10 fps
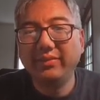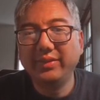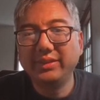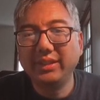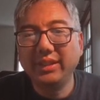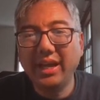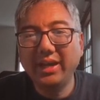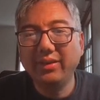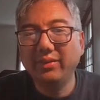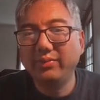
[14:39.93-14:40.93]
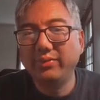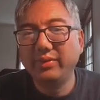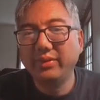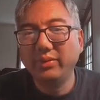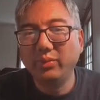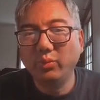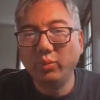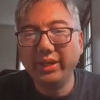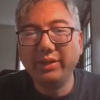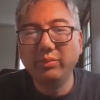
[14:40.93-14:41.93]
there's a lot of
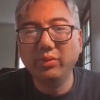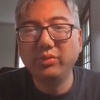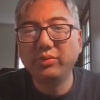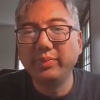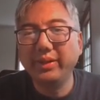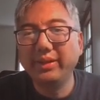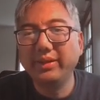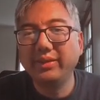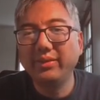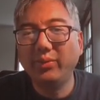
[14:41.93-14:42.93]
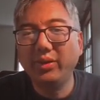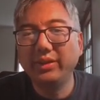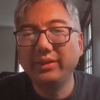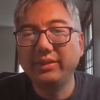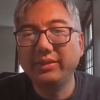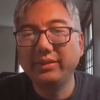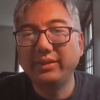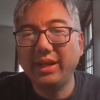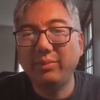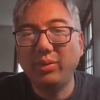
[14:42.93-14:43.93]
winning moves, but the one
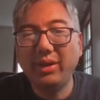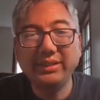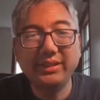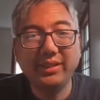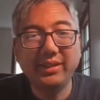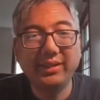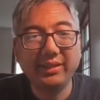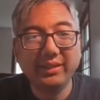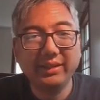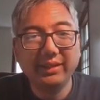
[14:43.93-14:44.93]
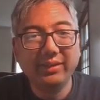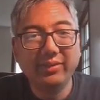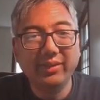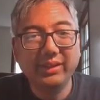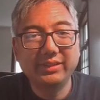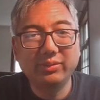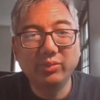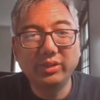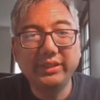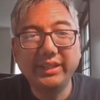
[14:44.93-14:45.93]
combo I saw was
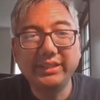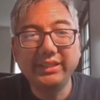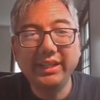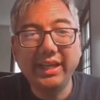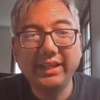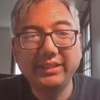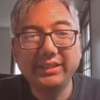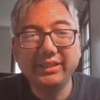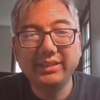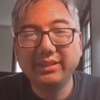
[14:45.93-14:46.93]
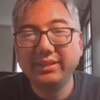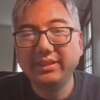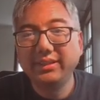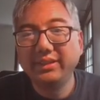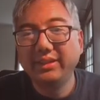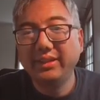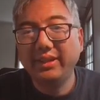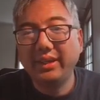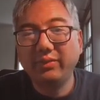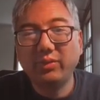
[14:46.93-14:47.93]
rook takes c8.
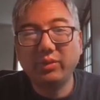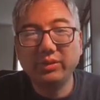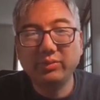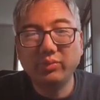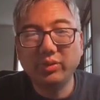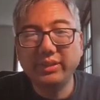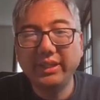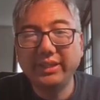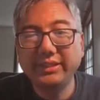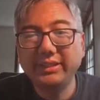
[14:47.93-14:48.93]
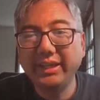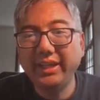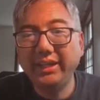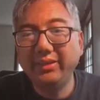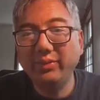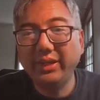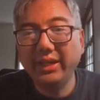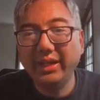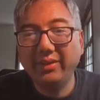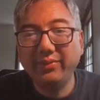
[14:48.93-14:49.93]
And of course, rook takes c8, we
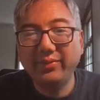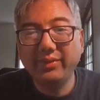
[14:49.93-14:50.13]
have